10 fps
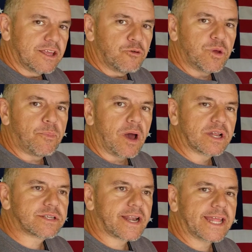we
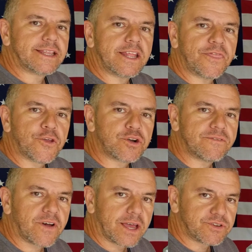polished a
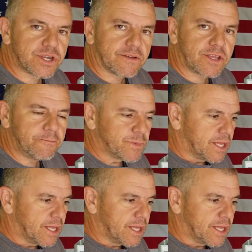1935 Chevy,